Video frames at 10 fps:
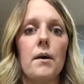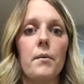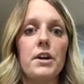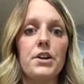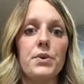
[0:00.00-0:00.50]

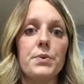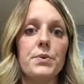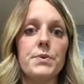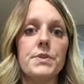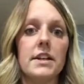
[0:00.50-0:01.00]
We
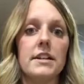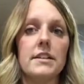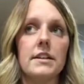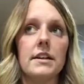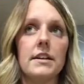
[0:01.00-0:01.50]
use
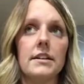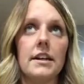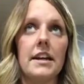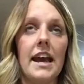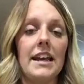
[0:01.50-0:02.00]
an
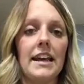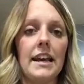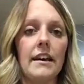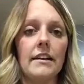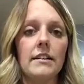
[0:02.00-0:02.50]

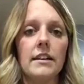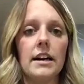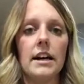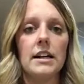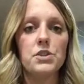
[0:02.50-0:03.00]

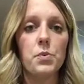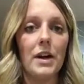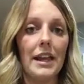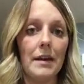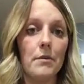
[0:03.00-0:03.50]

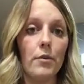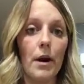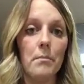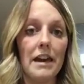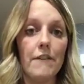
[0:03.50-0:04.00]
80-20
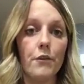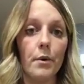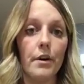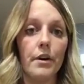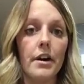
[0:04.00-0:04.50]
ground beef,
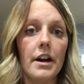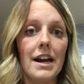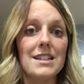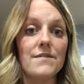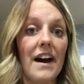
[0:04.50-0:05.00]
or
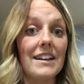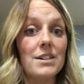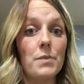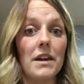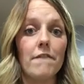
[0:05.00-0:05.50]
as fatty
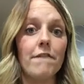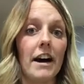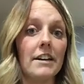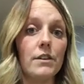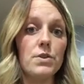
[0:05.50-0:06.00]
as we can
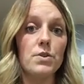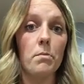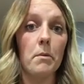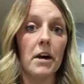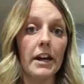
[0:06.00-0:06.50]
find at the
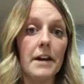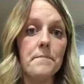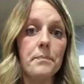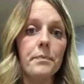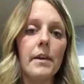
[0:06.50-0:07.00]

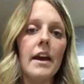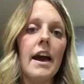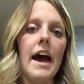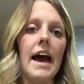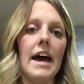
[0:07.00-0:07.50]
supermarket,
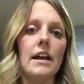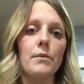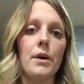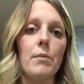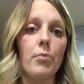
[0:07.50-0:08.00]

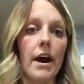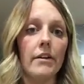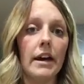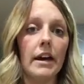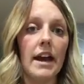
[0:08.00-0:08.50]
and we
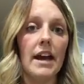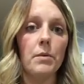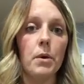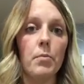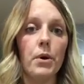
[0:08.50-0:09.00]
brown it
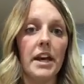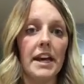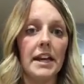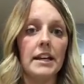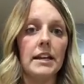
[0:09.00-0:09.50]
and we put
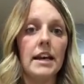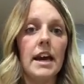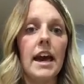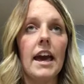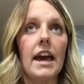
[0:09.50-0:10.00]
in
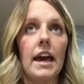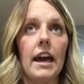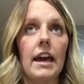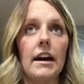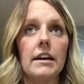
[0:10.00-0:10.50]

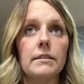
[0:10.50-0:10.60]
a